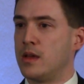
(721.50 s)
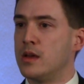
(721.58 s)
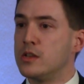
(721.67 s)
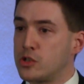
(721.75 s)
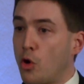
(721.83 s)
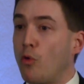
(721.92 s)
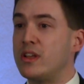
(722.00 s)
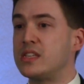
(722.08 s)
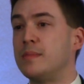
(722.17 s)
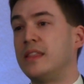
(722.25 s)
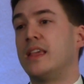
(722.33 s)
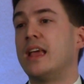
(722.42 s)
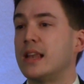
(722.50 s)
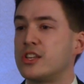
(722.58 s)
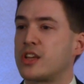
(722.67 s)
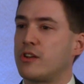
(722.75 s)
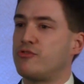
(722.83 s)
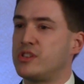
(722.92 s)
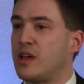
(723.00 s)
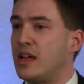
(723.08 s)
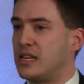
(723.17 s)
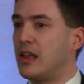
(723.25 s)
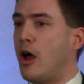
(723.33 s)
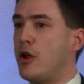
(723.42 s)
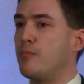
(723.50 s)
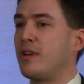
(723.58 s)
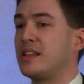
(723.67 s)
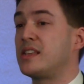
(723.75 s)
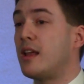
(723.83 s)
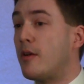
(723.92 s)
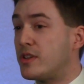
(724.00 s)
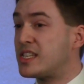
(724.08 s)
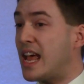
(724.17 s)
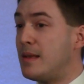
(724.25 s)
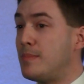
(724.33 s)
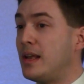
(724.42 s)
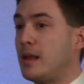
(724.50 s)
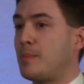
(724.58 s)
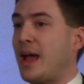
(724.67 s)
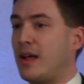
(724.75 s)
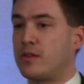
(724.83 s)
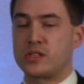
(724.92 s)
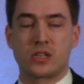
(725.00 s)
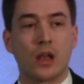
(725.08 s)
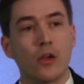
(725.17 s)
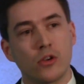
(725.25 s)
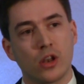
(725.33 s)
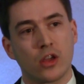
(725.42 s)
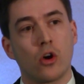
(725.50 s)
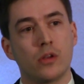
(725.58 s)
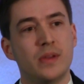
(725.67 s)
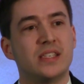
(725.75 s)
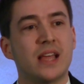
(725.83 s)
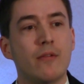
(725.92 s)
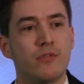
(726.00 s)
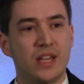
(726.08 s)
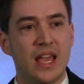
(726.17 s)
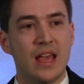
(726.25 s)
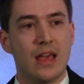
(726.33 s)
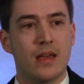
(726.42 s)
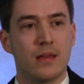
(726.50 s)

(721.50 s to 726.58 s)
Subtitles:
Tourism in the English countryside alone brings in over £10 billion to local economies every year.